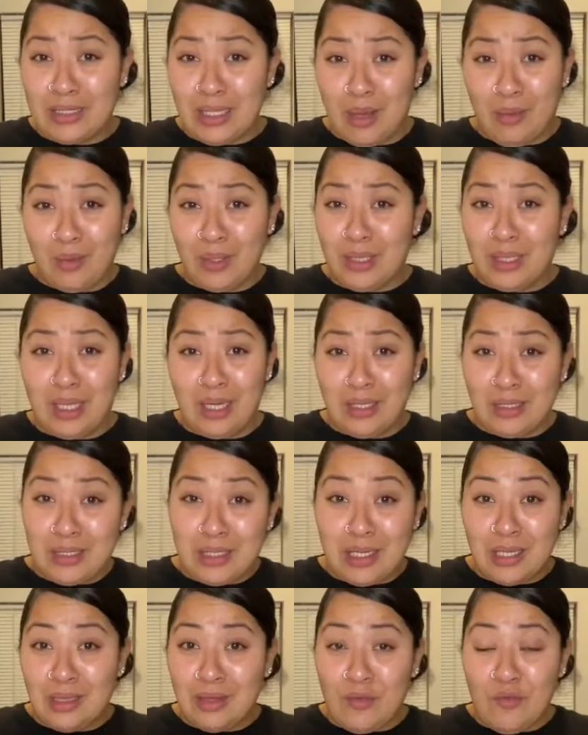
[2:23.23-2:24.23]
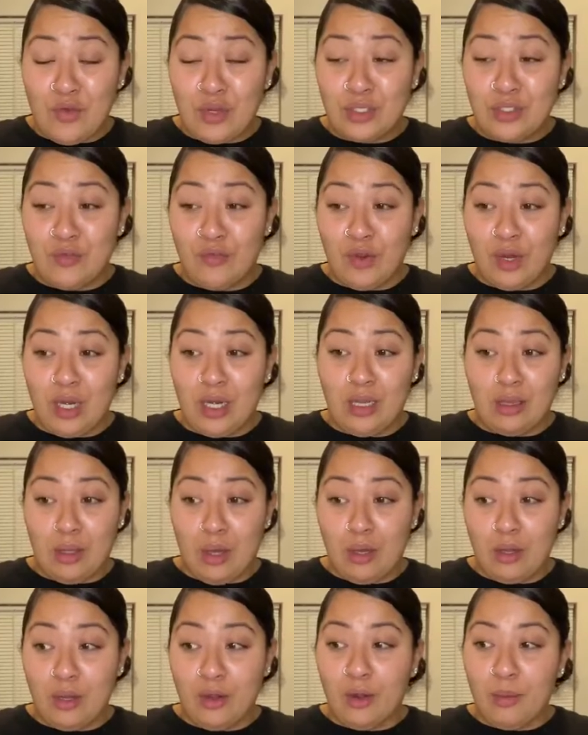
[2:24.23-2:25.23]
I wouldn't let it sit in the fridge for any
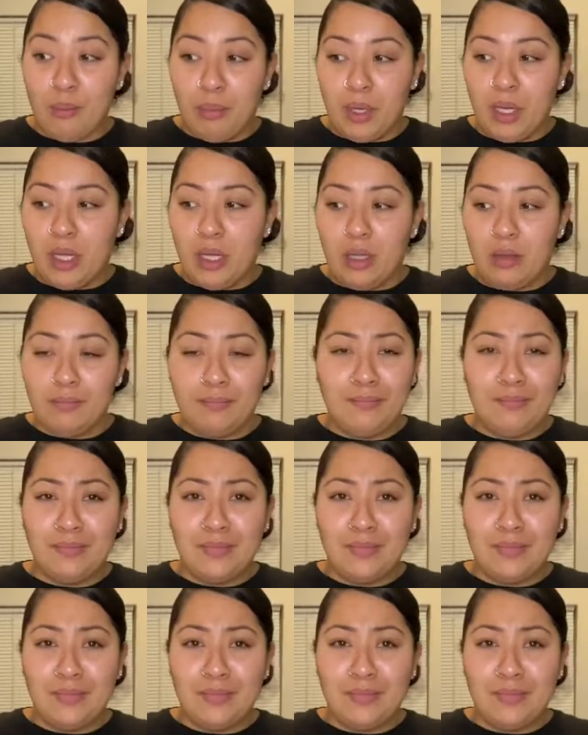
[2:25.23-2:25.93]
longer, but